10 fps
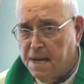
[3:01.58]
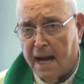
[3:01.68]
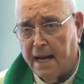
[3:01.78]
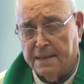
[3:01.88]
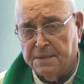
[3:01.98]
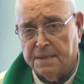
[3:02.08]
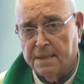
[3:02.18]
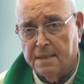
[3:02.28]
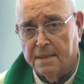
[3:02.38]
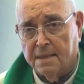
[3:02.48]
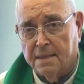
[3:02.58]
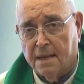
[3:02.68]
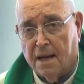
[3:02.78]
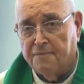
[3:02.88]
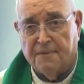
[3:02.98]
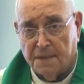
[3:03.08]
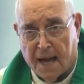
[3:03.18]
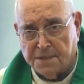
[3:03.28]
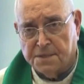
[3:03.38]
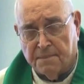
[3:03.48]
not a
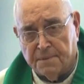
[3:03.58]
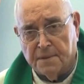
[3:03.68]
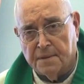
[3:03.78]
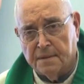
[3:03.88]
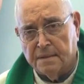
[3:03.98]
philosopher.